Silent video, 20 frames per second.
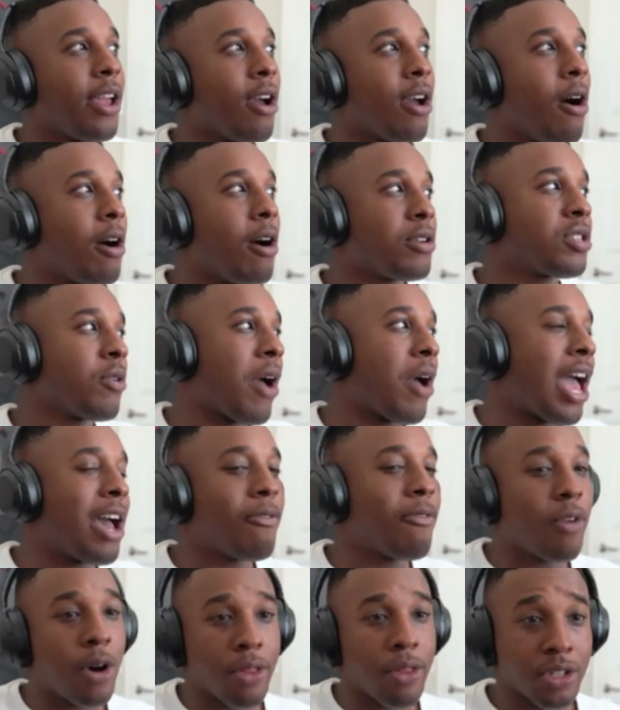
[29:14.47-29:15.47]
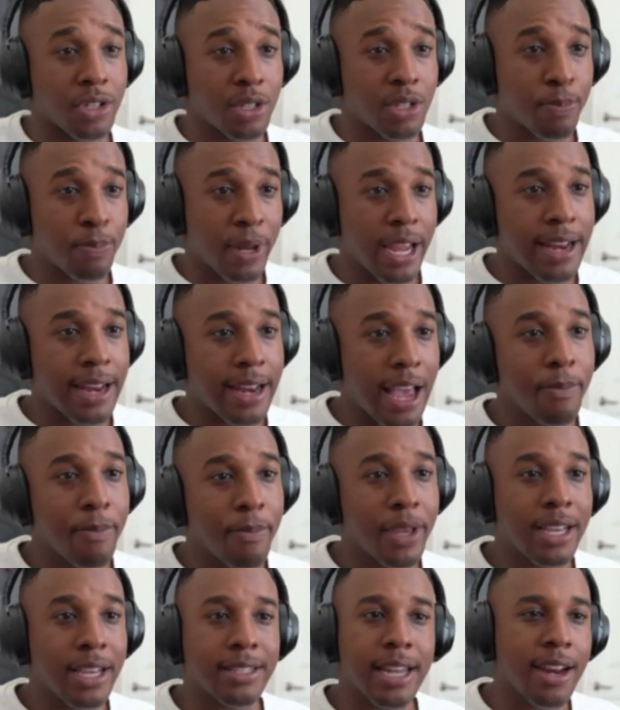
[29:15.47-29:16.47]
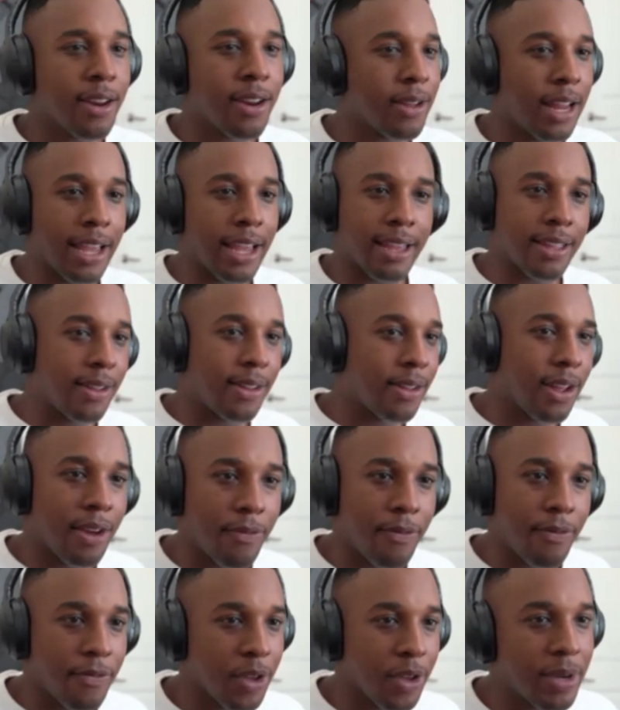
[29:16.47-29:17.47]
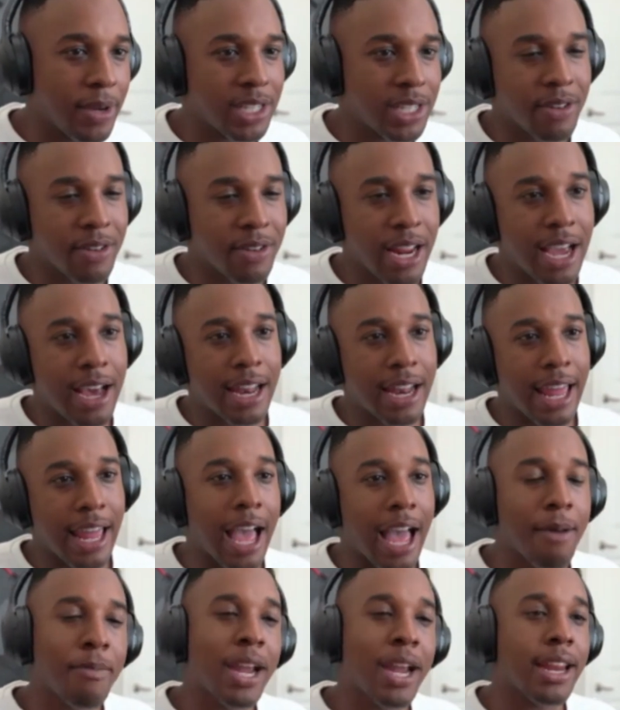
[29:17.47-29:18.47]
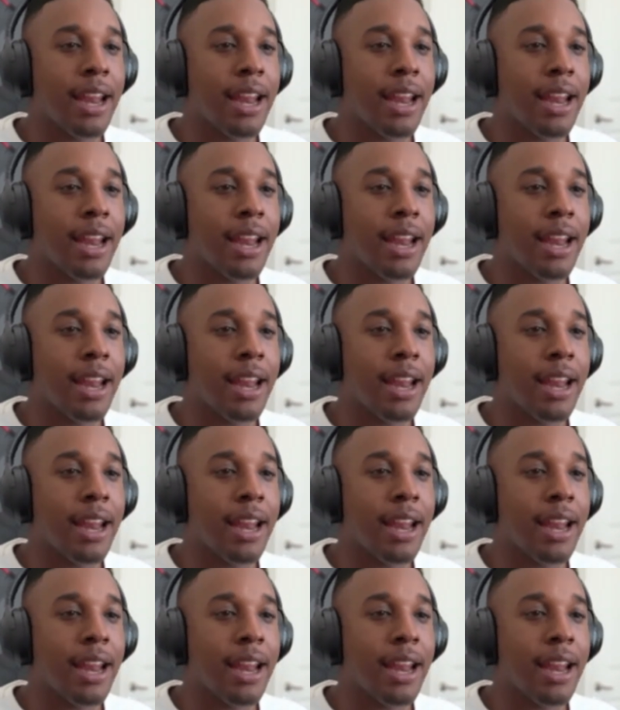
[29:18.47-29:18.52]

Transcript: But I also have all those planned out because I know like a few months from now,